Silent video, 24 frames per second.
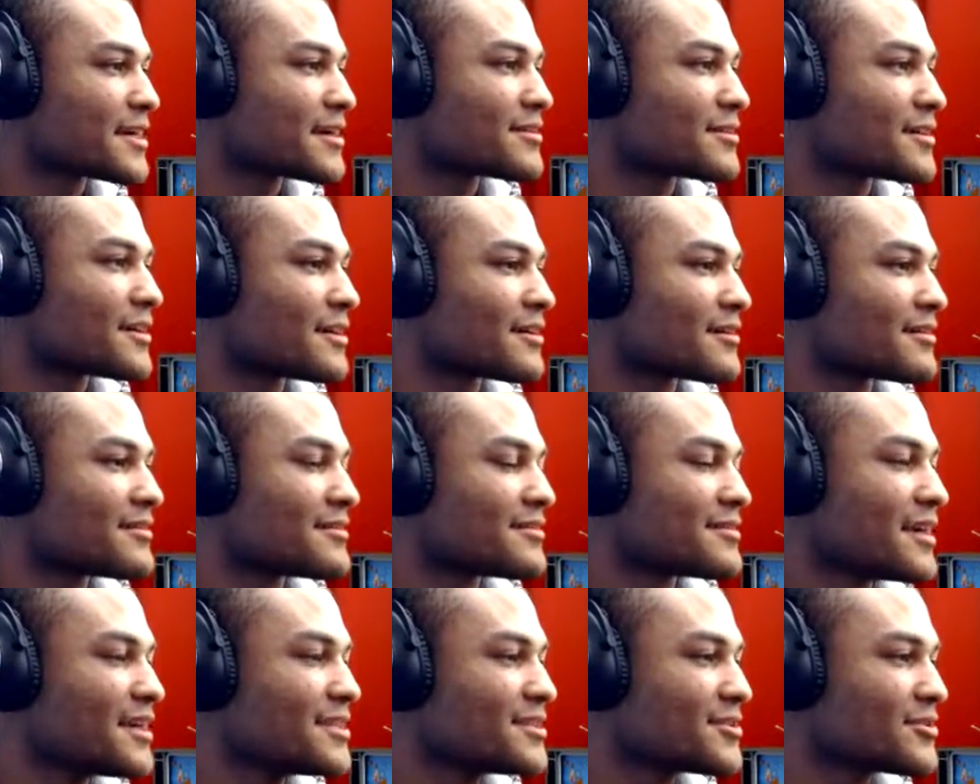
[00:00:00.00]
Oh, I didn't see
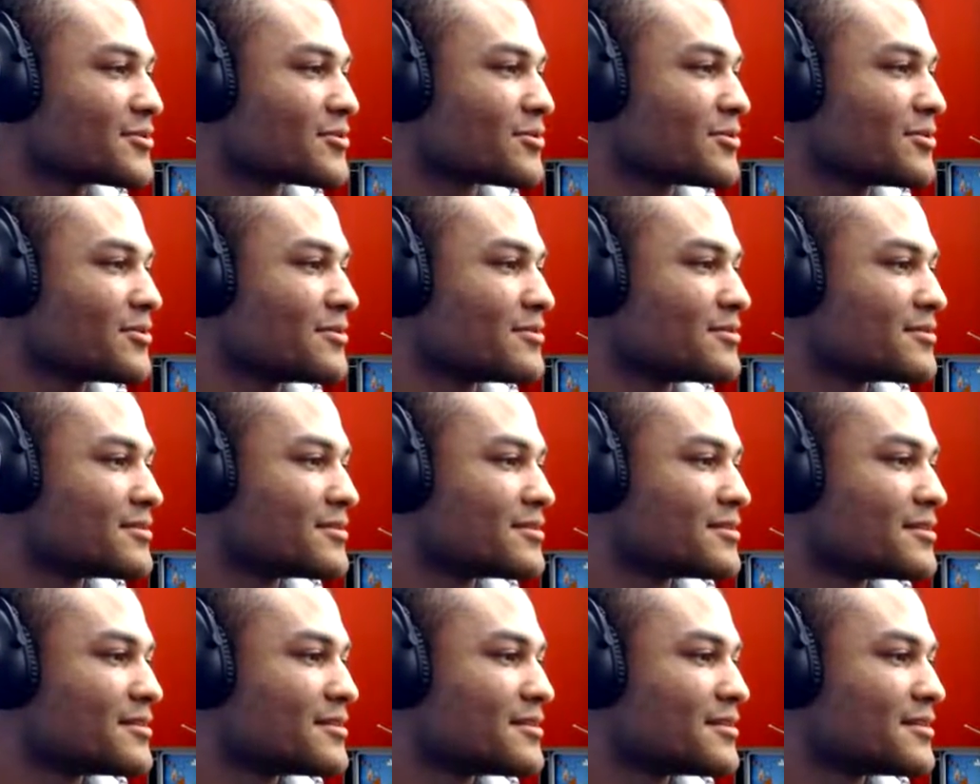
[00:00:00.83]
that castle down
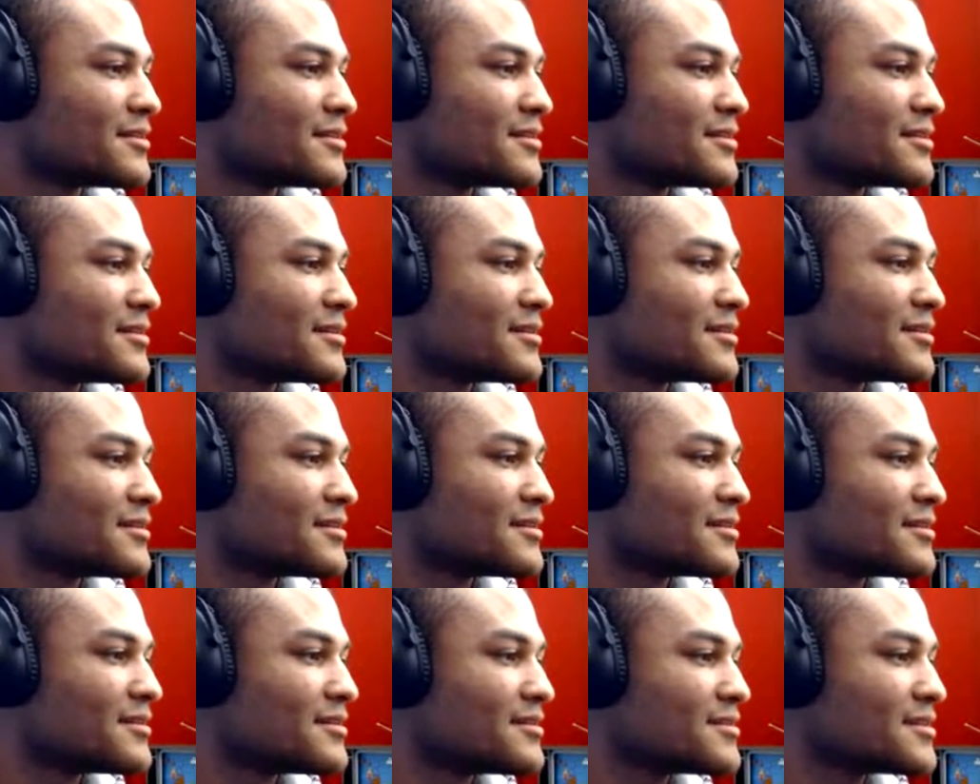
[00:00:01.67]
there. That's cool.
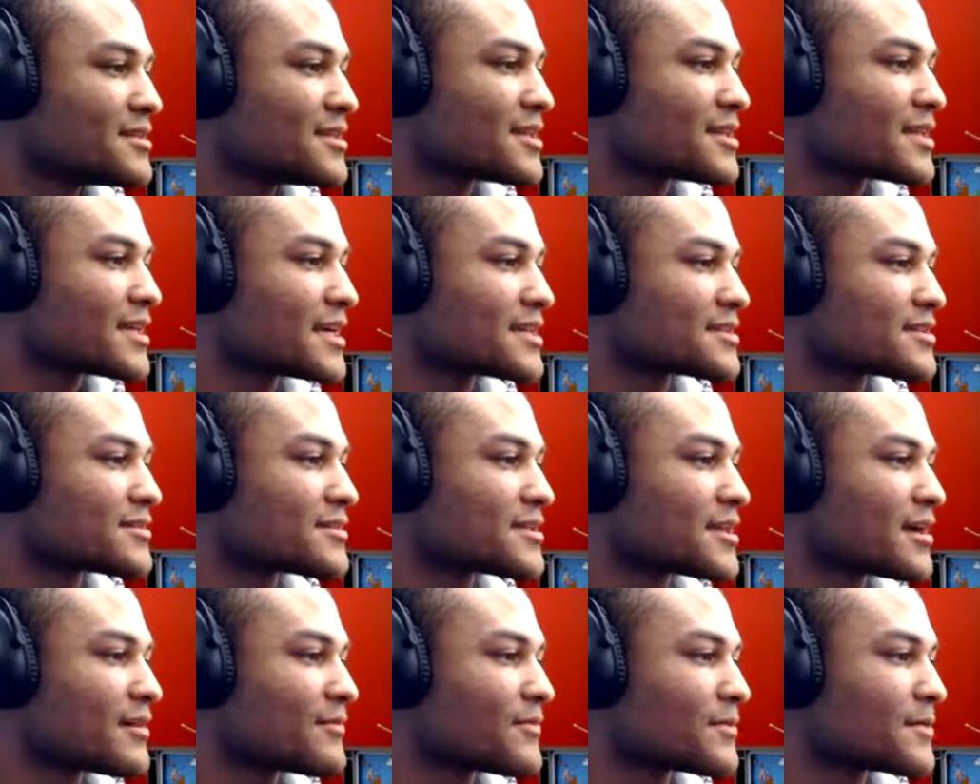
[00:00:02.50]

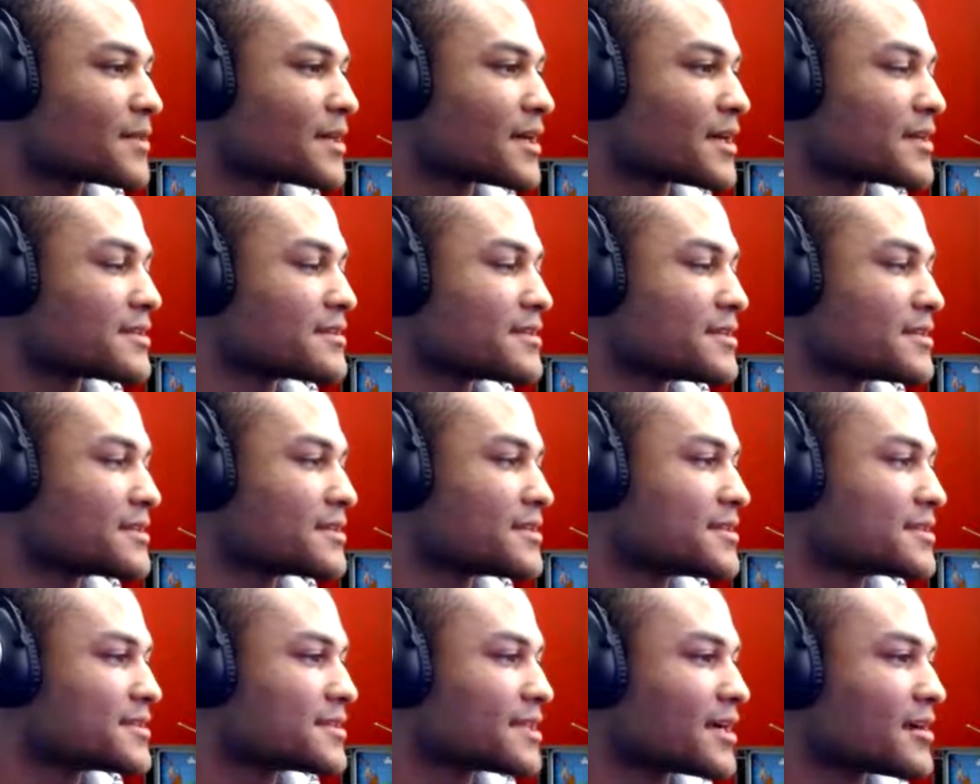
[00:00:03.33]
See the
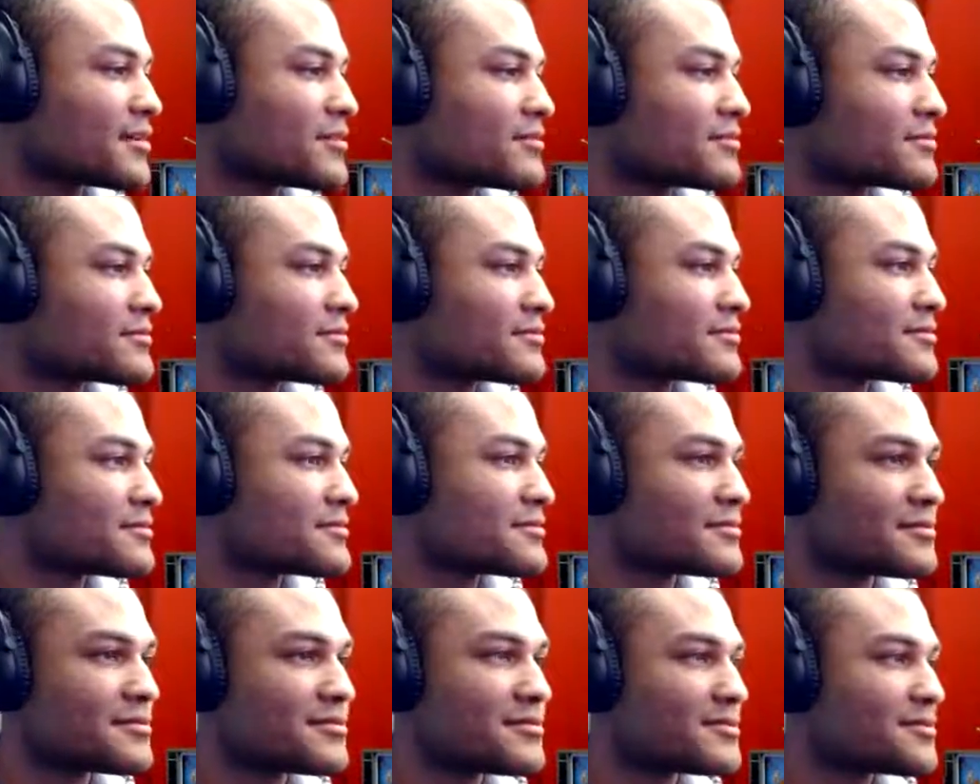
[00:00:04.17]
castle down from the
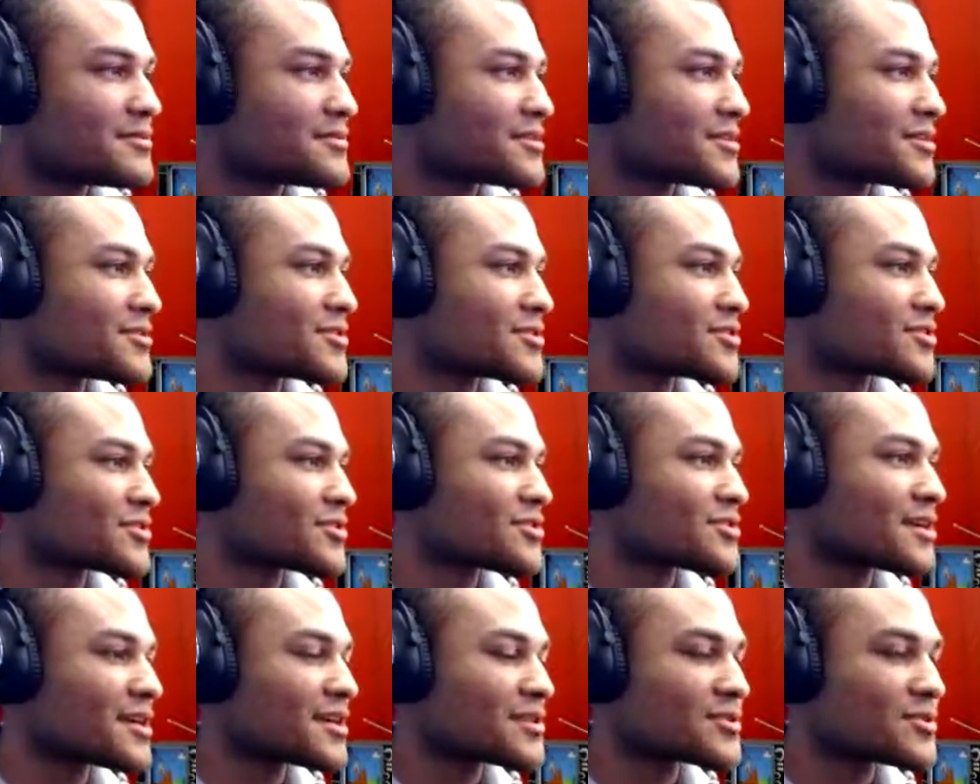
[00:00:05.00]
distance there.
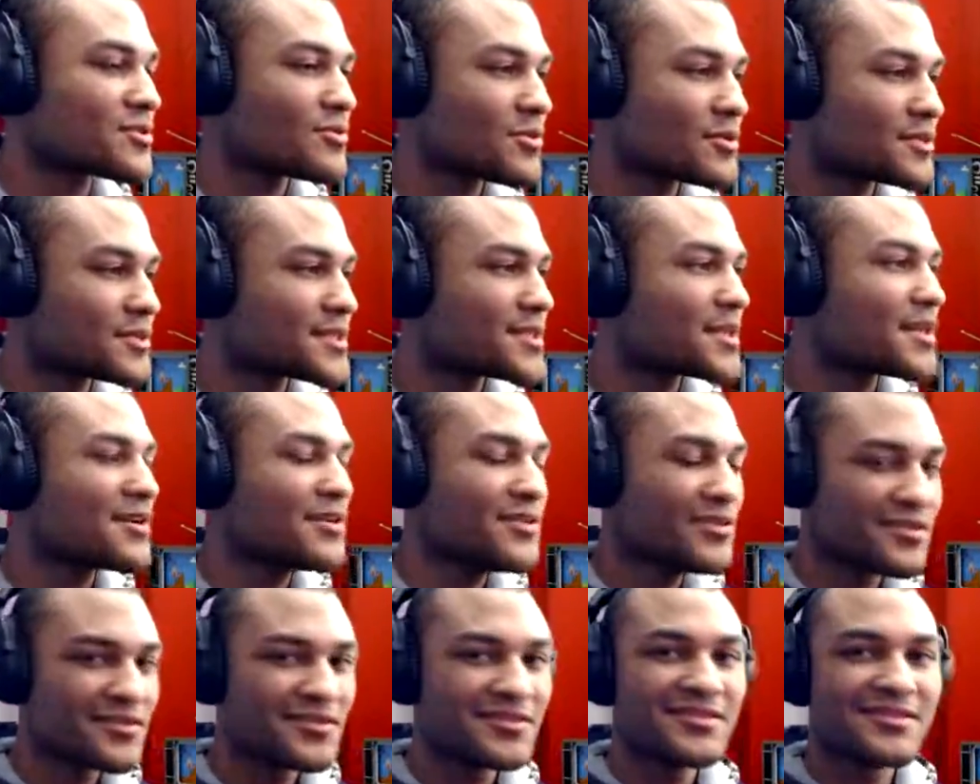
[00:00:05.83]
Those
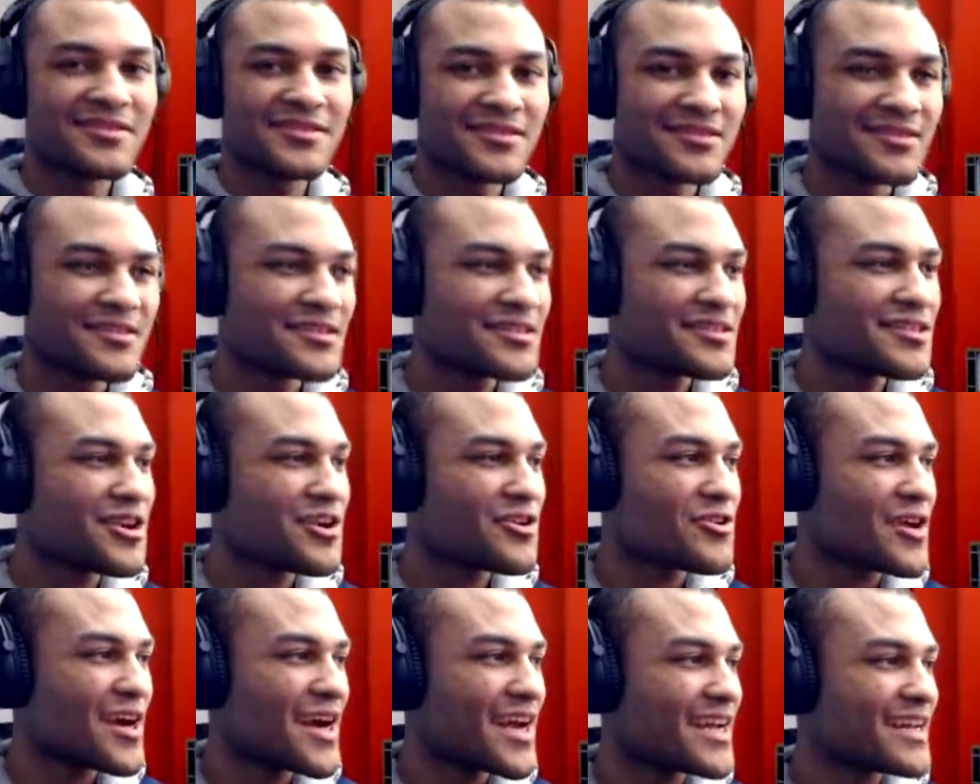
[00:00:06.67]
is our next course
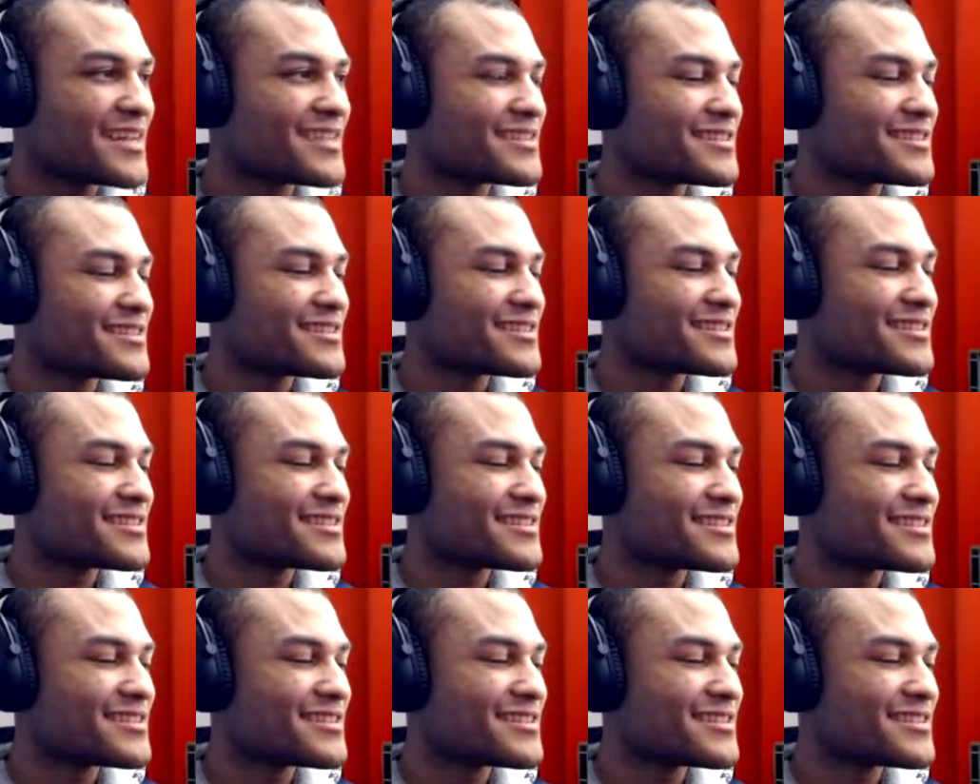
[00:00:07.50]
there.
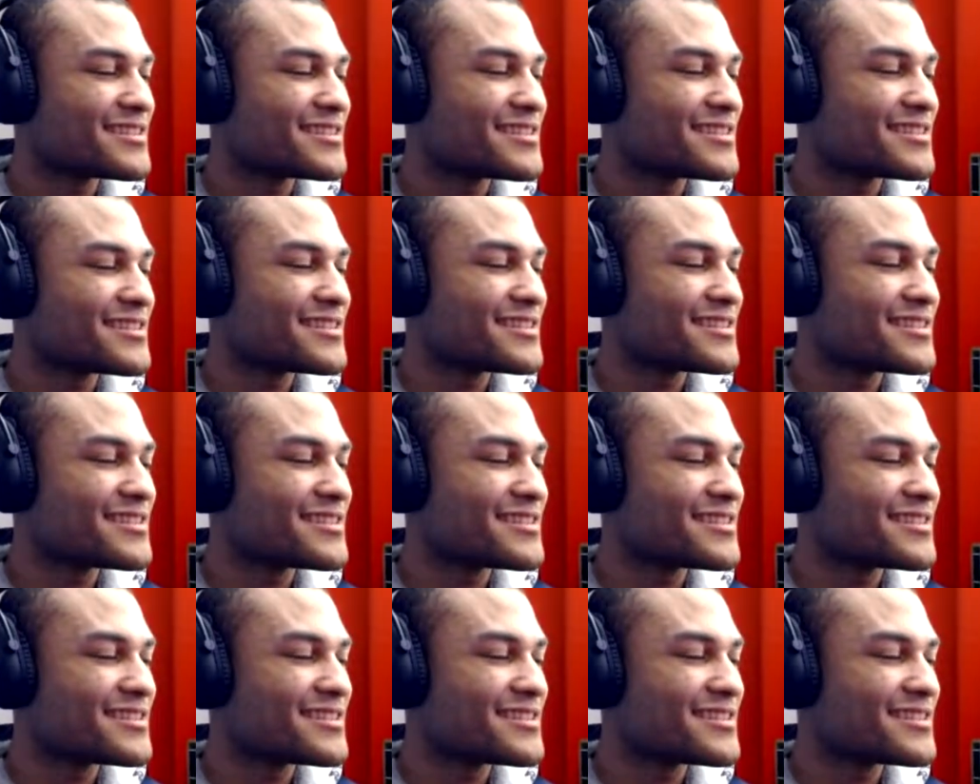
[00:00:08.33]
Alright.